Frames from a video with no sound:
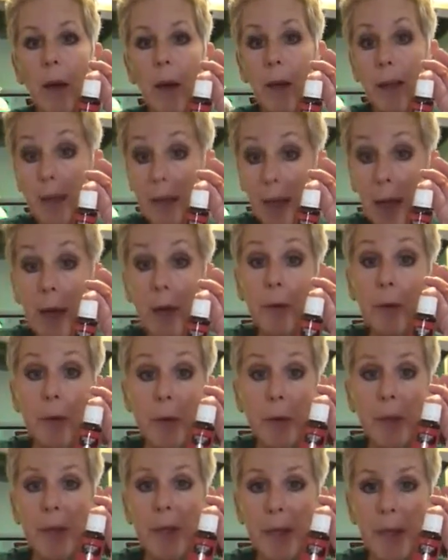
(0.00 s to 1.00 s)
aside
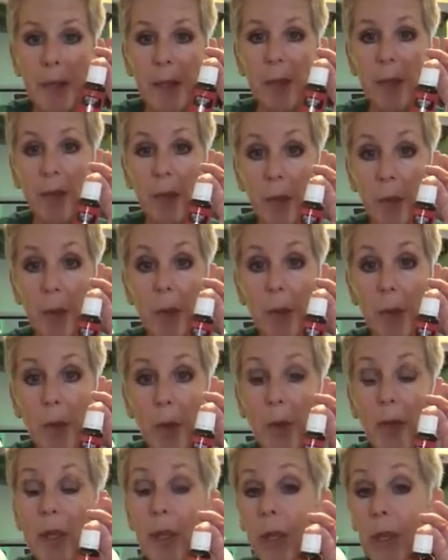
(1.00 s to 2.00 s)
from the Essential
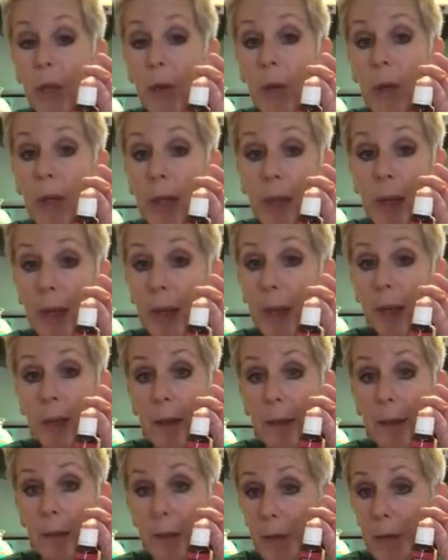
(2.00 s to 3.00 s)
Rewards that you can get
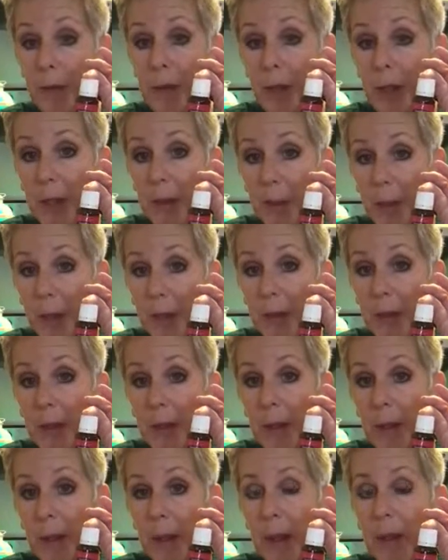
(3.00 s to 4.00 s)
the 15 ml.
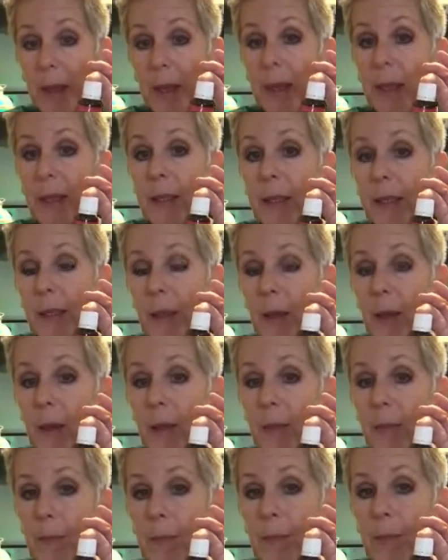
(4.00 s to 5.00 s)
I think it's
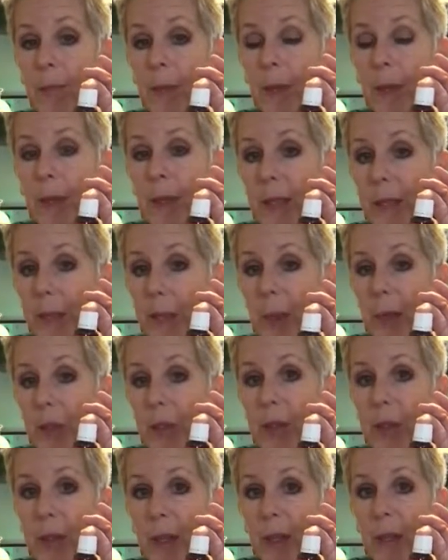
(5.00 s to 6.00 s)
a
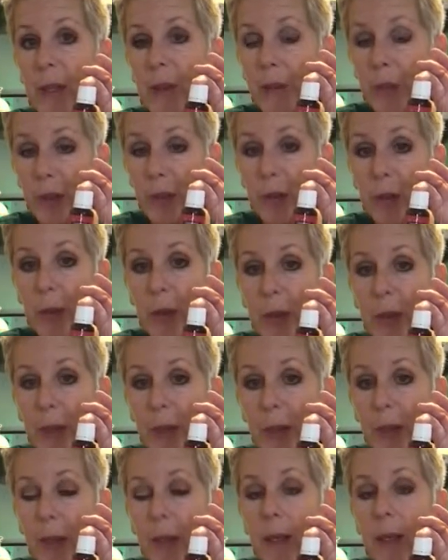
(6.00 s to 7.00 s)
special thing they're
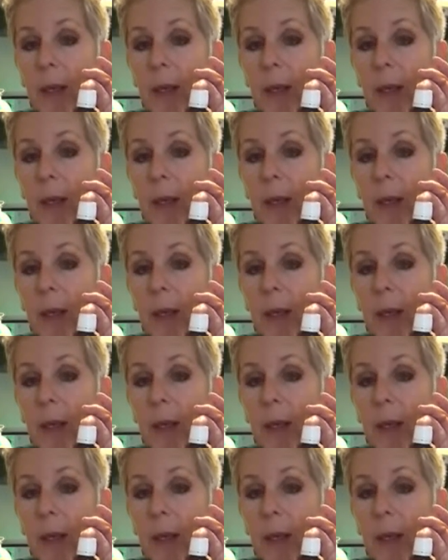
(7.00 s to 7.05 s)
doing